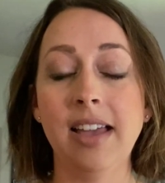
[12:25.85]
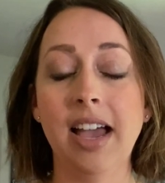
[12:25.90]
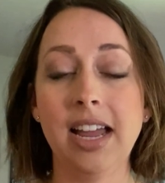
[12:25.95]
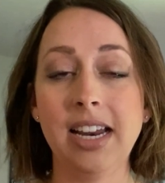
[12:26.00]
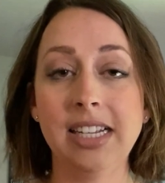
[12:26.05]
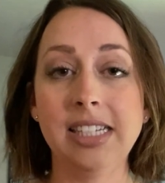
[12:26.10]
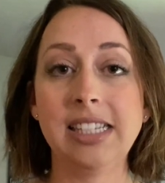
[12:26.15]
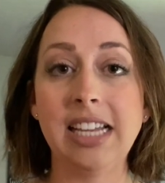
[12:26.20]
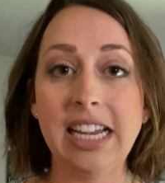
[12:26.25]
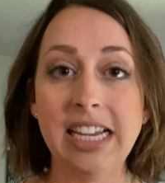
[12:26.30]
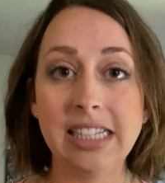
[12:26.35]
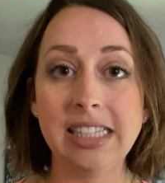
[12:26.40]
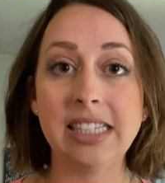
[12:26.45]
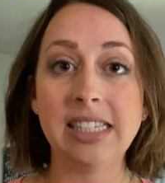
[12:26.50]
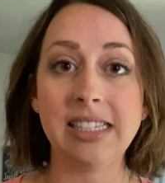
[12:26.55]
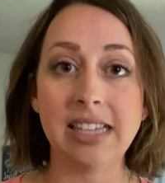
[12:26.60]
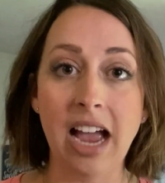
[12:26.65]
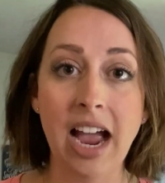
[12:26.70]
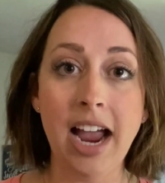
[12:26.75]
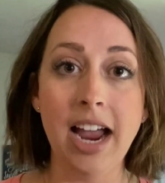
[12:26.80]
is
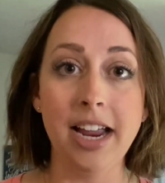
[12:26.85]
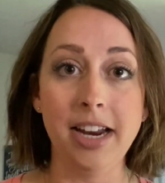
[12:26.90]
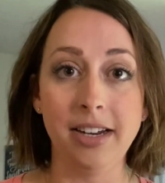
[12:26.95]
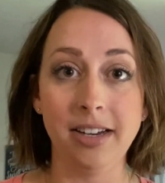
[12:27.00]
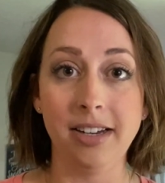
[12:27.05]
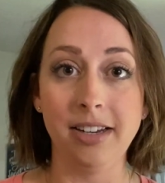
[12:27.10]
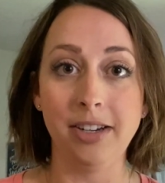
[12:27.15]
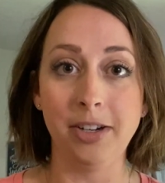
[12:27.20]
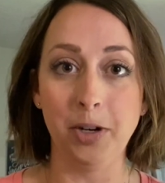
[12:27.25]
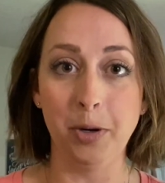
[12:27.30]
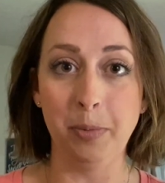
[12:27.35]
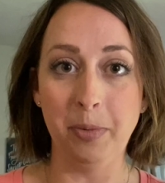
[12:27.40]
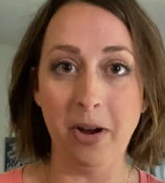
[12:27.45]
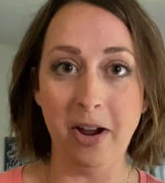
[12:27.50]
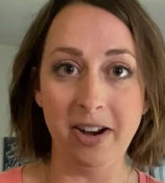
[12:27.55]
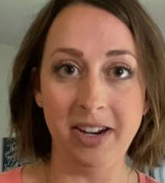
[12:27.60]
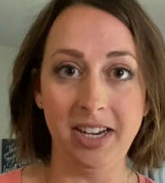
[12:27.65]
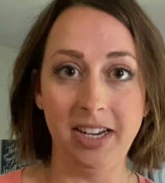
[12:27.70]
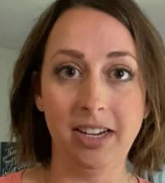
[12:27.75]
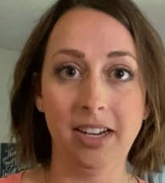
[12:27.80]
inside your
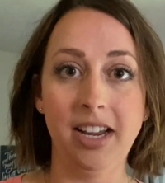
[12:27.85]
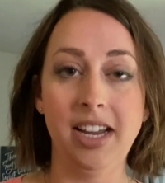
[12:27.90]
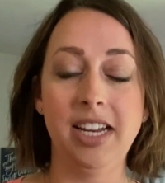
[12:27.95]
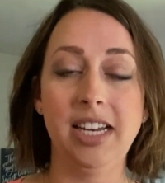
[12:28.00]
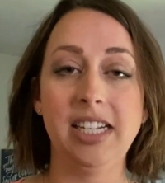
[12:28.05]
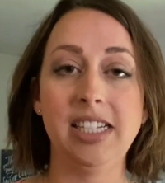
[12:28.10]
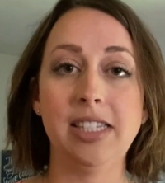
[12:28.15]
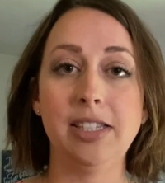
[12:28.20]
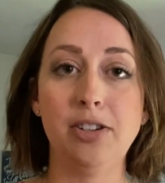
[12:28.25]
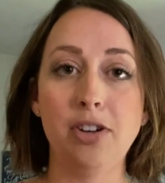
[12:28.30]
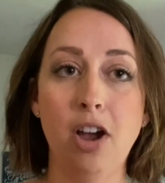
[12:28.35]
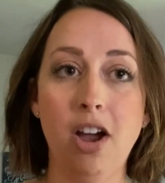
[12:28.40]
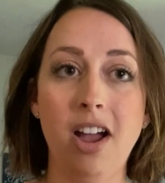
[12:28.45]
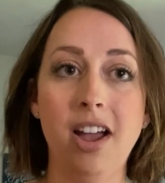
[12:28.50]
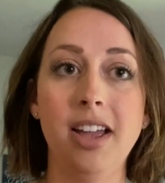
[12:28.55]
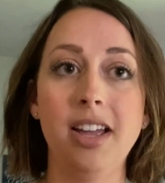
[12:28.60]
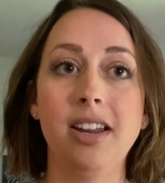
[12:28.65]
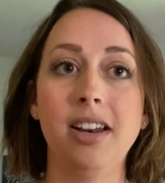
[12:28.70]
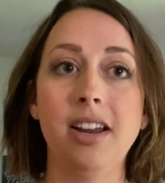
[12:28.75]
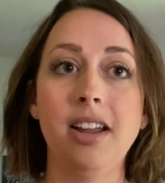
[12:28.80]
body. It is
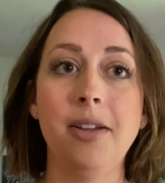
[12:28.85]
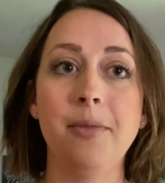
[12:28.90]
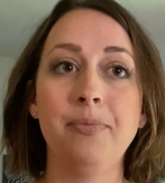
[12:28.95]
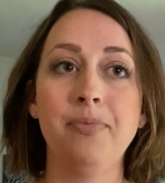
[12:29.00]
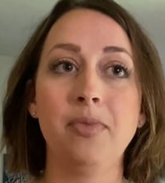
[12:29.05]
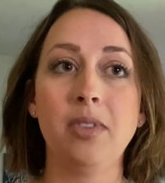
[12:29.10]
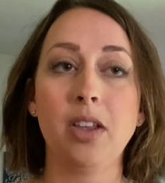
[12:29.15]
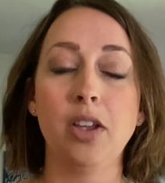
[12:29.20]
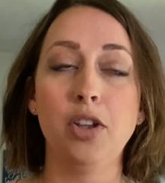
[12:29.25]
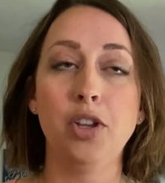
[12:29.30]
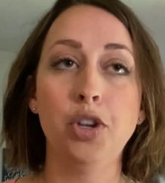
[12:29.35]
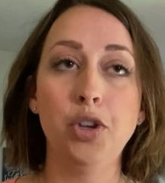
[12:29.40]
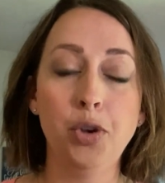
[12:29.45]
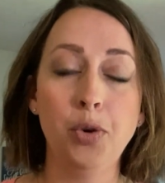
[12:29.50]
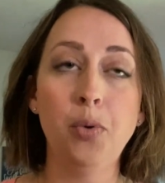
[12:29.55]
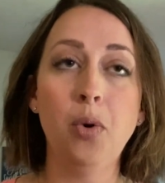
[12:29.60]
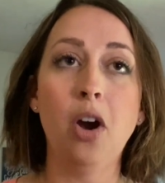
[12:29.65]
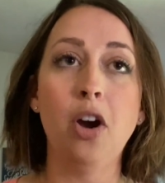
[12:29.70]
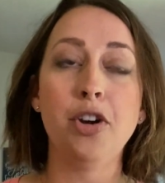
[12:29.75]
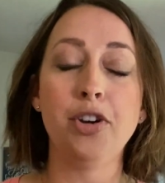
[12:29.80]
not,
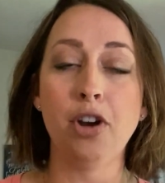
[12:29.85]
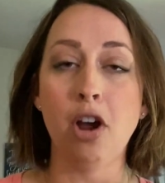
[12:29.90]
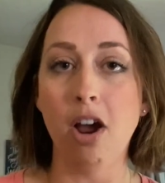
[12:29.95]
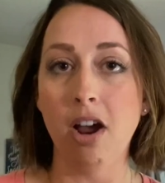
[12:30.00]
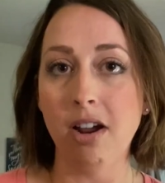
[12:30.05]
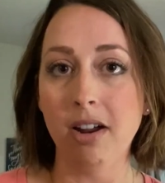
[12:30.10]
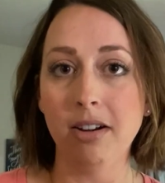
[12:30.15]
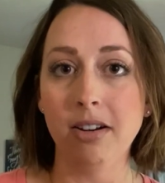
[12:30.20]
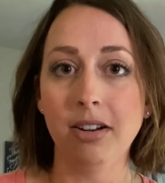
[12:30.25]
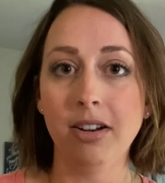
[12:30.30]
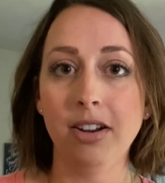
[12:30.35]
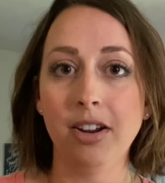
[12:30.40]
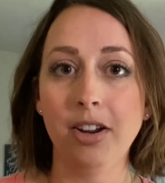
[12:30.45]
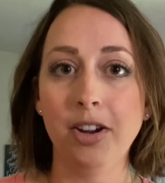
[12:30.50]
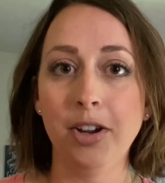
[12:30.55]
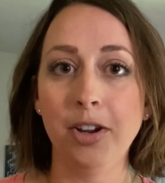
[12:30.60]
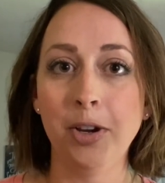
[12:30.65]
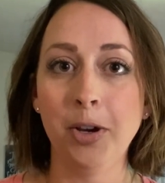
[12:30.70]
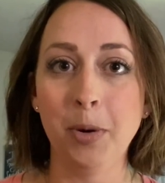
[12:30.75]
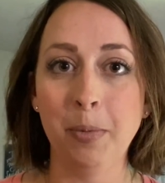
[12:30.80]
you are not
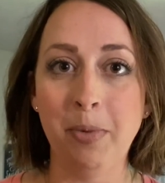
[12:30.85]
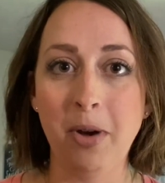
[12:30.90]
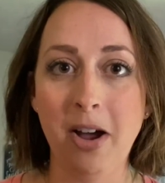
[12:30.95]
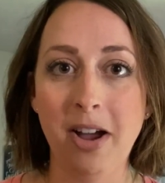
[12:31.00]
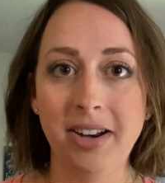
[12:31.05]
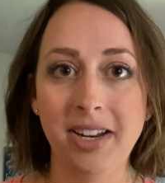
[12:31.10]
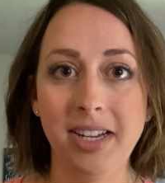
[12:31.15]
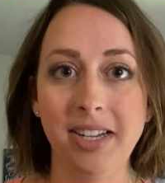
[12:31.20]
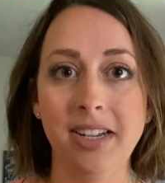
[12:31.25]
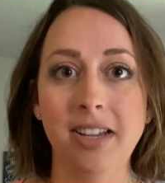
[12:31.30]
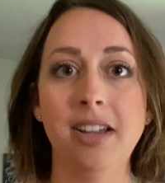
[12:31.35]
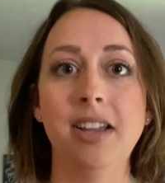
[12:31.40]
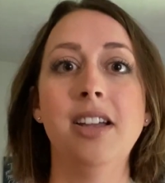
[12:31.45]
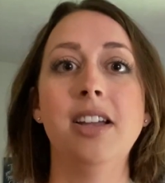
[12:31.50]
your body.